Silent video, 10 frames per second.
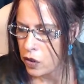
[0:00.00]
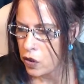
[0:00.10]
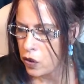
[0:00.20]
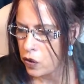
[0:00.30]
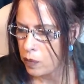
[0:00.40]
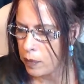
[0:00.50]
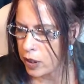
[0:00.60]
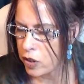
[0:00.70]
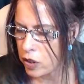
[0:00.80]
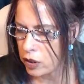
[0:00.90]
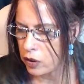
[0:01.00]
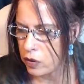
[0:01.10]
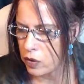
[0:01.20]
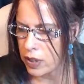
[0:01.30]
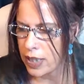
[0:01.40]
It's much to
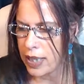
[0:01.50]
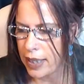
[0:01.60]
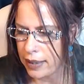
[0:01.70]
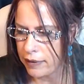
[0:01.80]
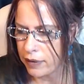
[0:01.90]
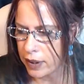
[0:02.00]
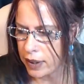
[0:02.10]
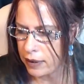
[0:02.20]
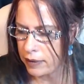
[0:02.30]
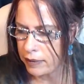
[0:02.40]
lose to Avery.